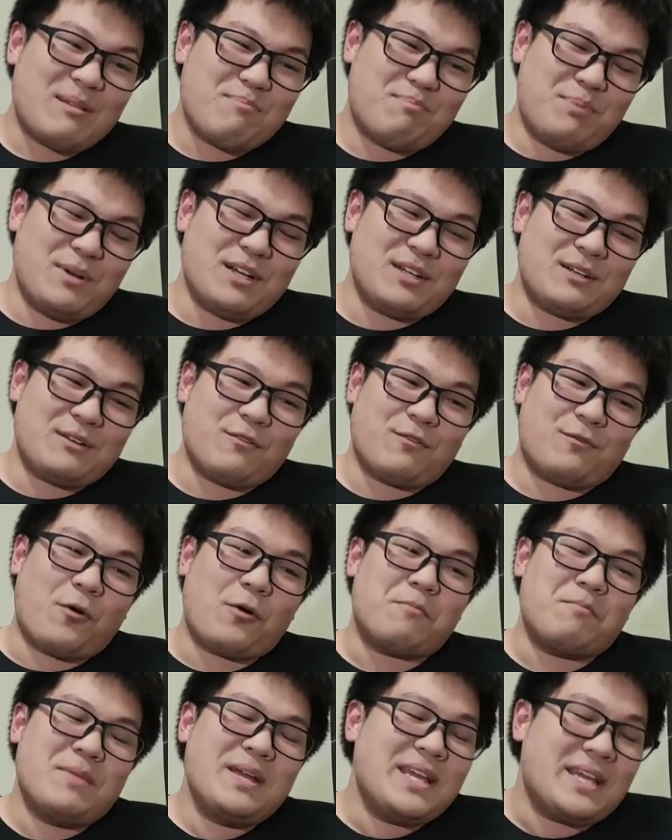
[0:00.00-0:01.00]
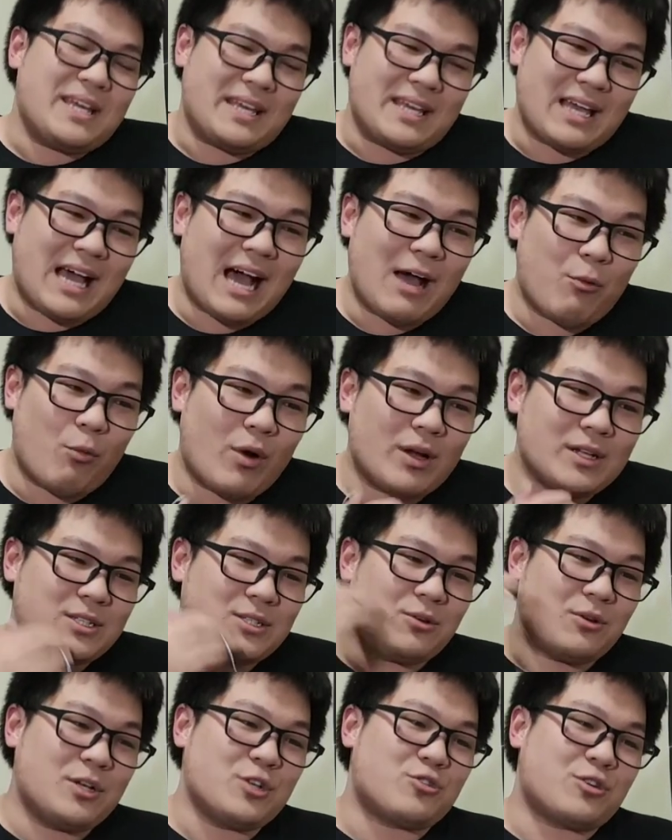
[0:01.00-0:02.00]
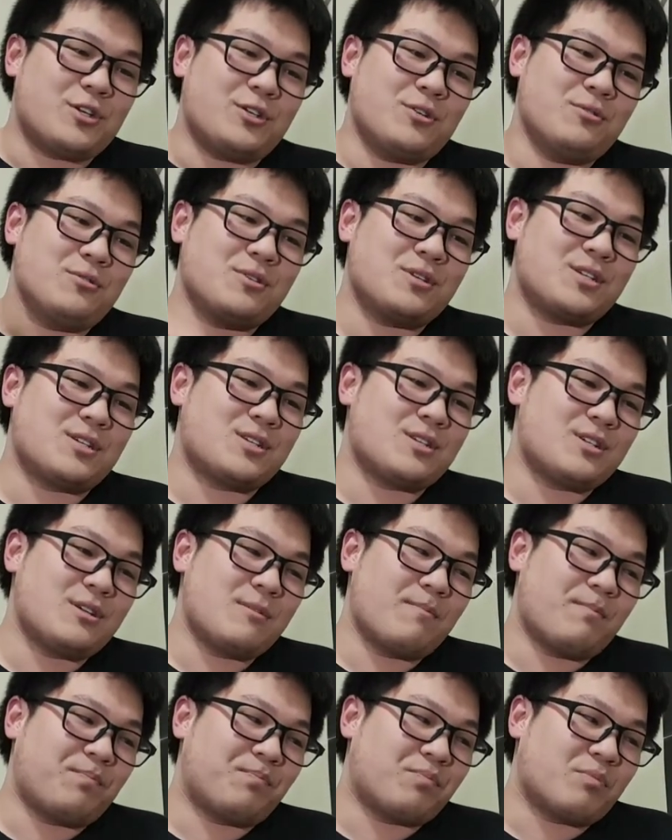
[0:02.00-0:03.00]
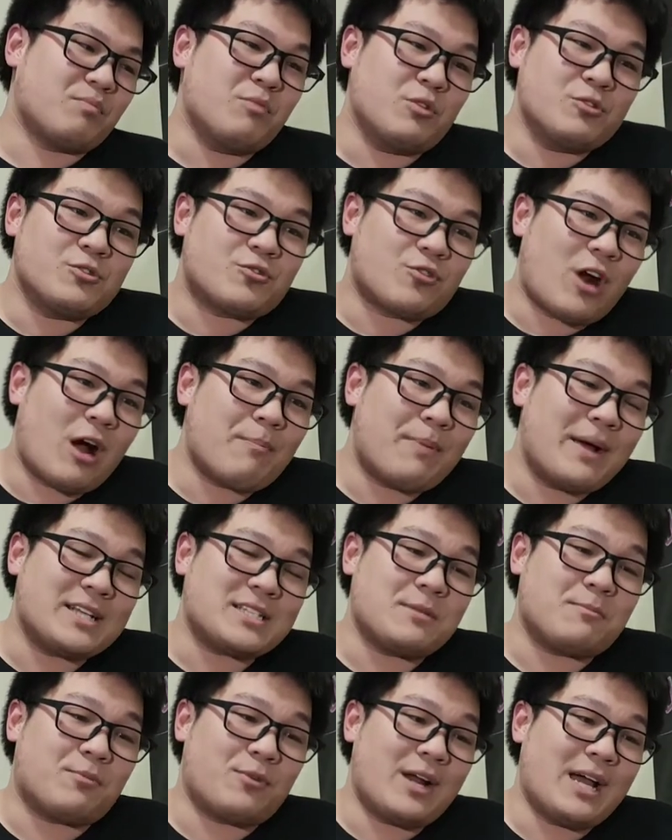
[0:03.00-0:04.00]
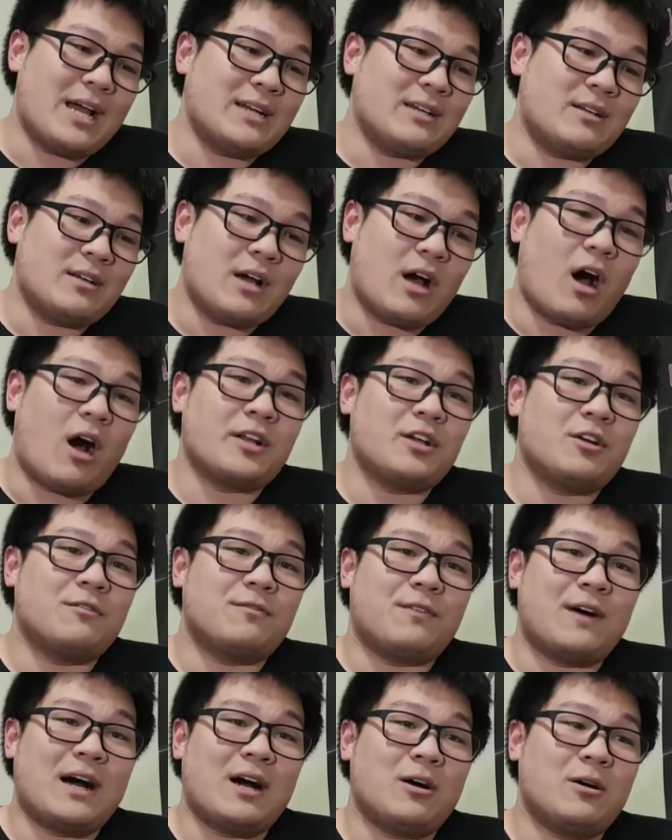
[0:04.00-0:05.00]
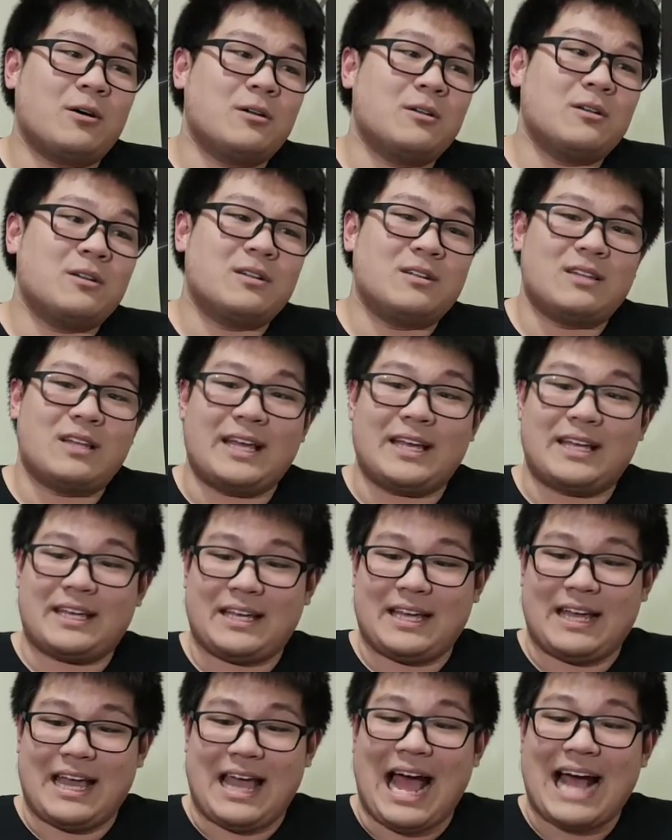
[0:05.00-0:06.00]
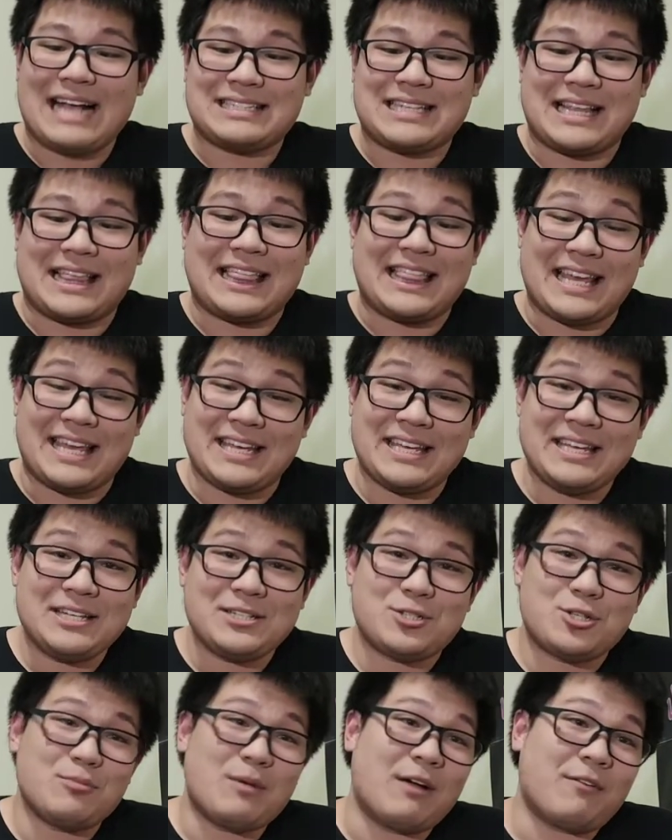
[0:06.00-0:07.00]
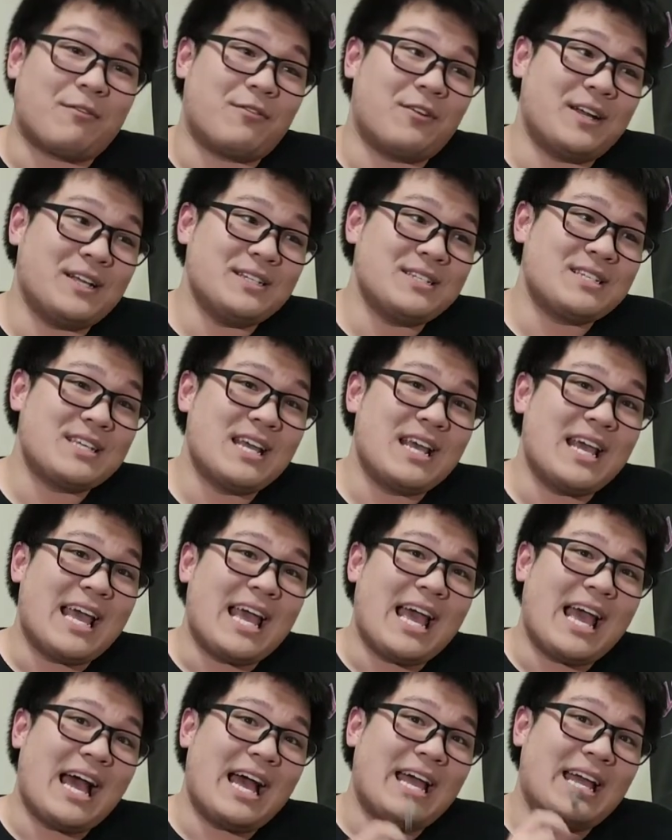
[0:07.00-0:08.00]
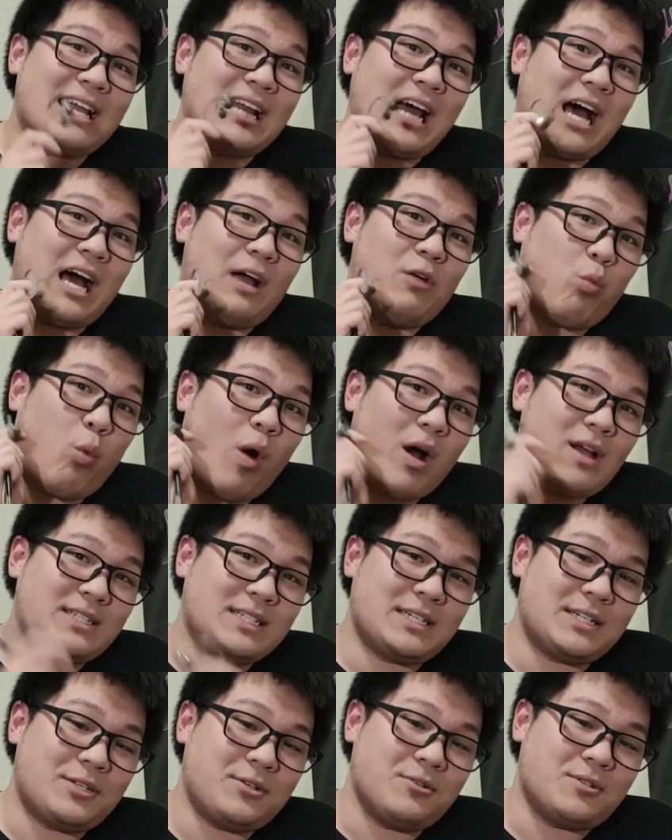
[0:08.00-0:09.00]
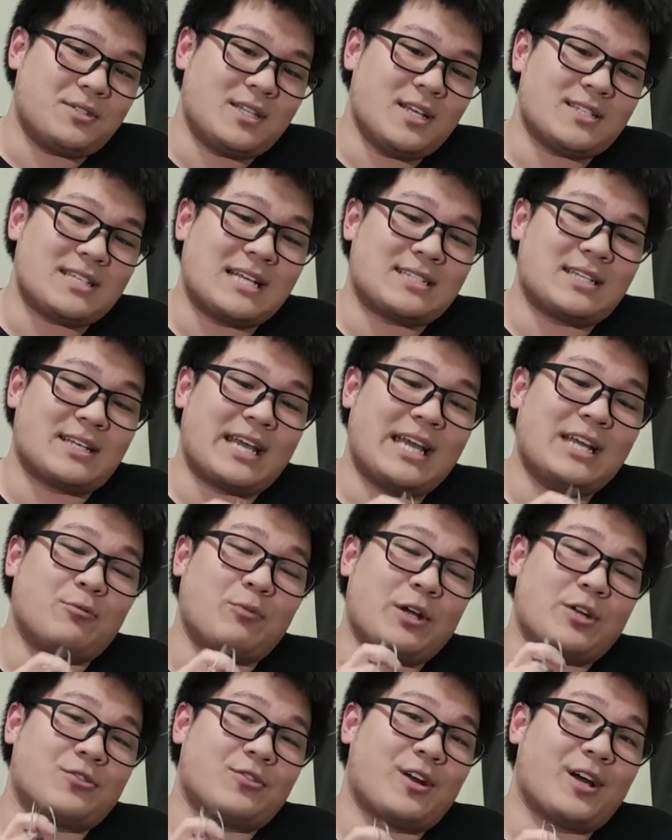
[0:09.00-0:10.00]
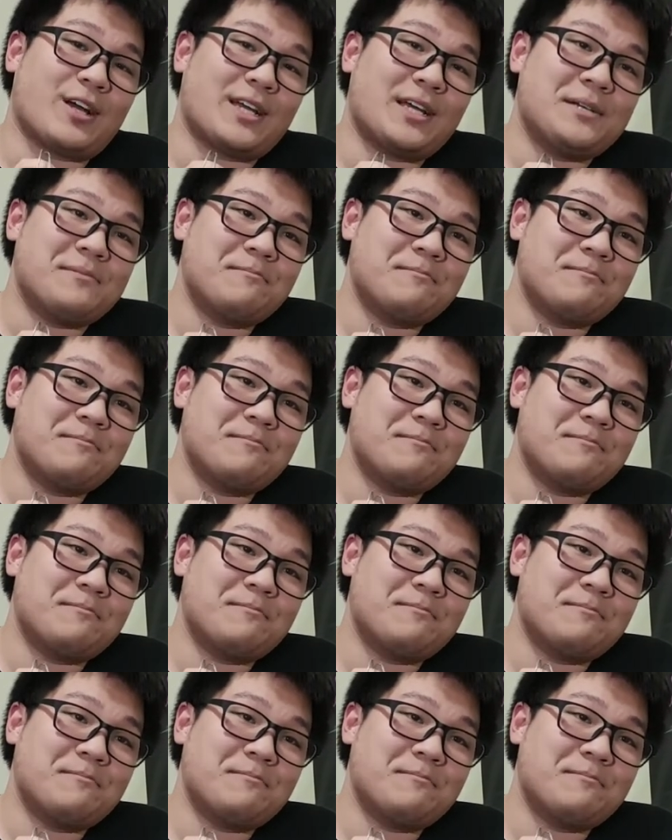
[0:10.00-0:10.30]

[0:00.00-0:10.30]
But for me, I want to introduce Moondrop as a brand, audiophile, like as a thing to my friends, and I wanted to use this as the gateway drug.